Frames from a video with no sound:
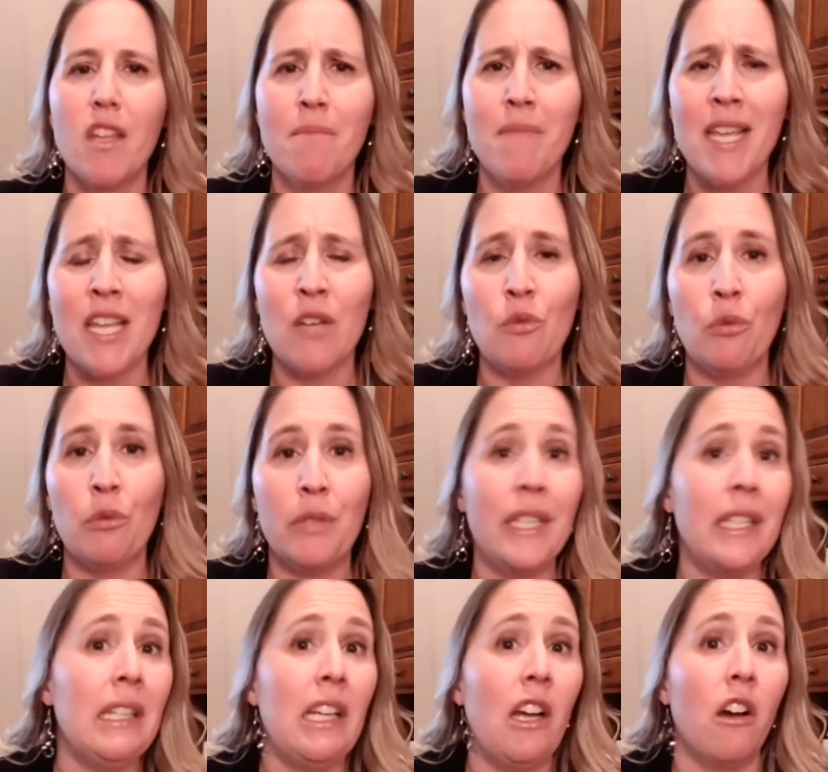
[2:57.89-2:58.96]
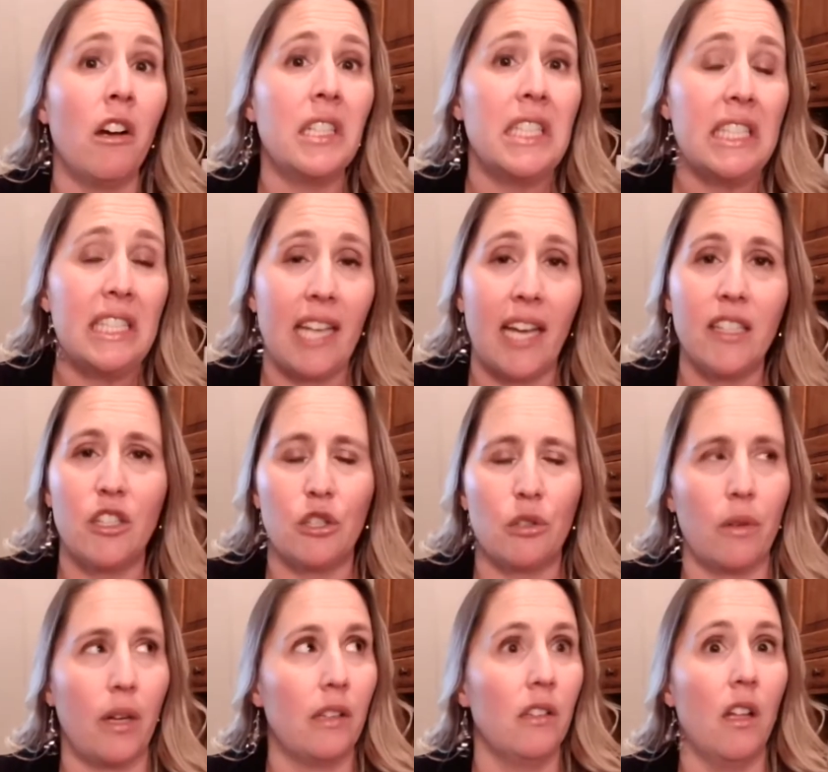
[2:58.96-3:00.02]
Make it really hard to get
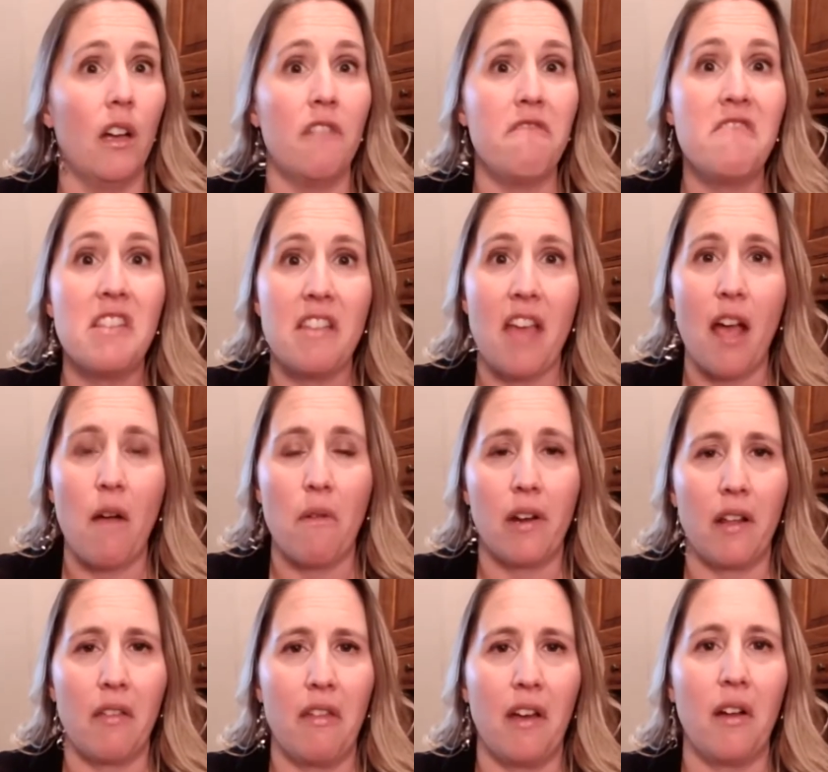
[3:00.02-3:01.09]
to. I loved that one. I thought,